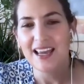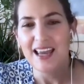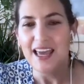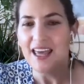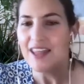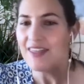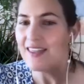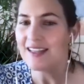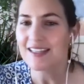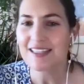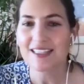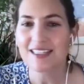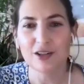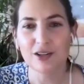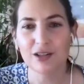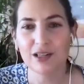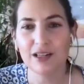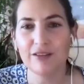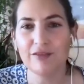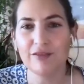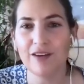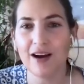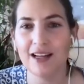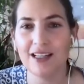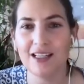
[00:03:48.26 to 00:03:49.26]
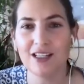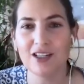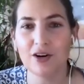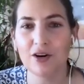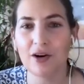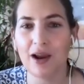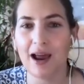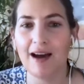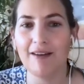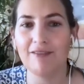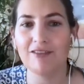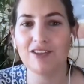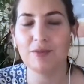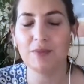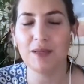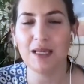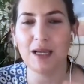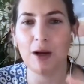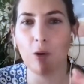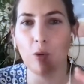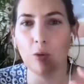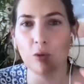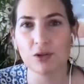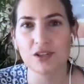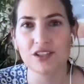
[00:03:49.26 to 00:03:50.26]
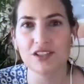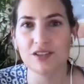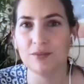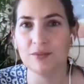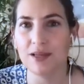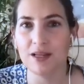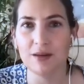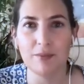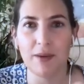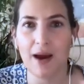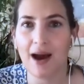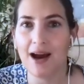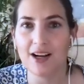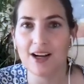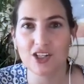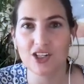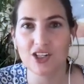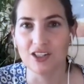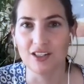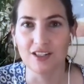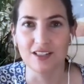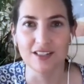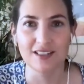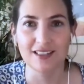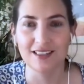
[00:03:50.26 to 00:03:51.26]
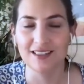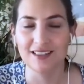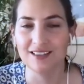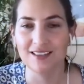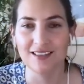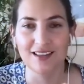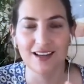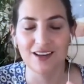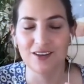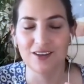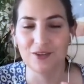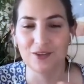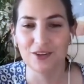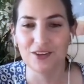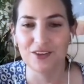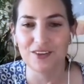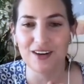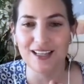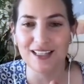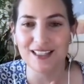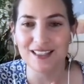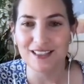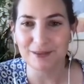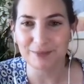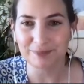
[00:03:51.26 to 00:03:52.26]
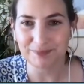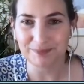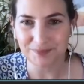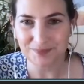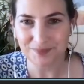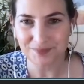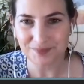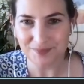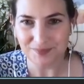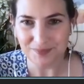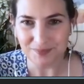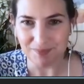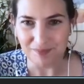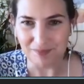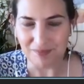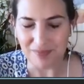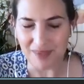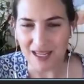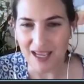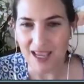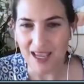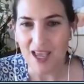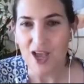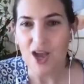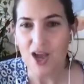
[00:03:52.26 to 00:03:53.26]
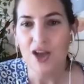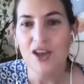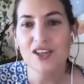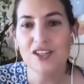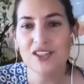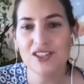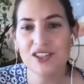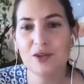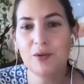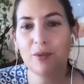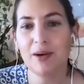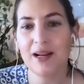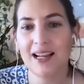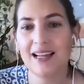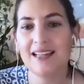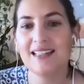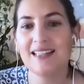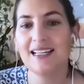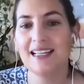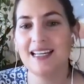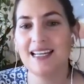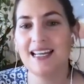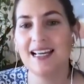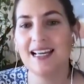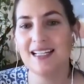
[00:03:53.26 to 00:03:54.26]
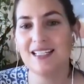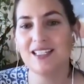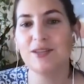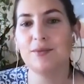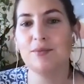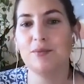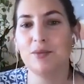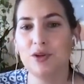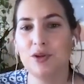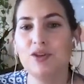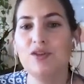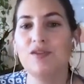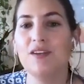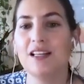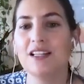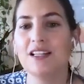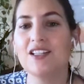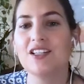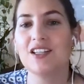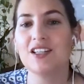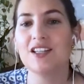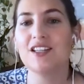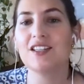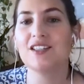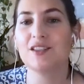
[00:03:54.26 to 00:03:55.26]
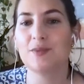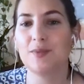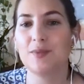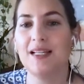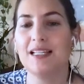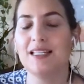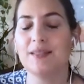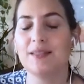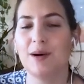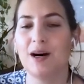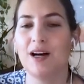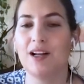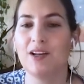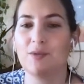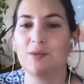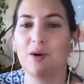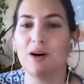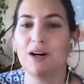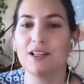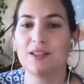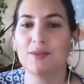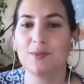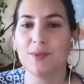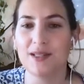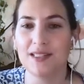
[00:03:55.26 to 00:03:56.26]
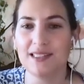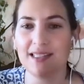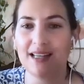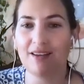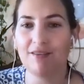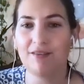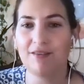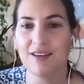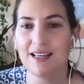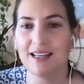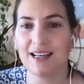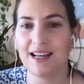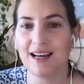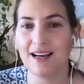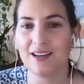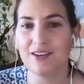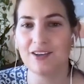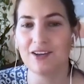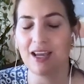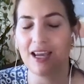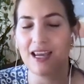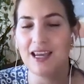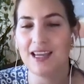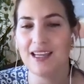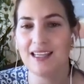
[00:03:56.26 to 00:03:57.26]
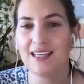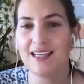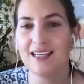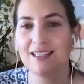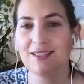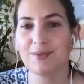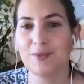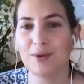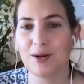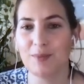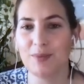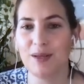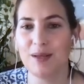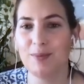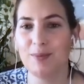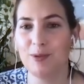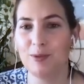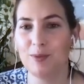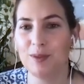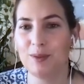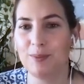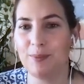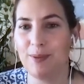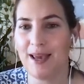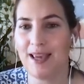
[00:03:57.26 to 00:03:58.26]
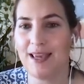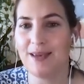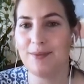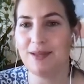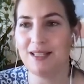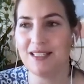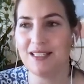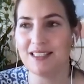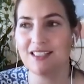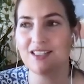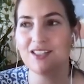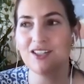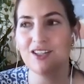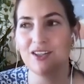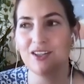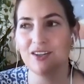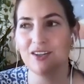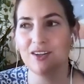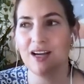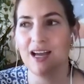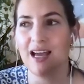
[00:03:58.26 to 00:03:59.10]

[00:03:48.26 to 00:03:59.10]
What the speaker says: that's totally fine. You don't have to be awesome and passionate and all the rest. So what I did here to move into this sweet spot was, once I'd figured out, okay, here's what people will pay me to do,